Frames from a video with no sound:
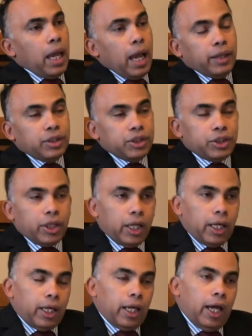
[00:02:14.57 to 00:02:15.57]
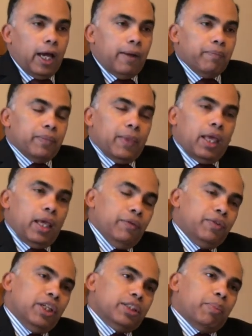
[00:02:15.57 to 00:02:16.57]
Essentially,
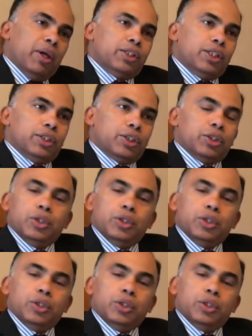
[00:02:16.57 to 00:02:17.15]
if these patients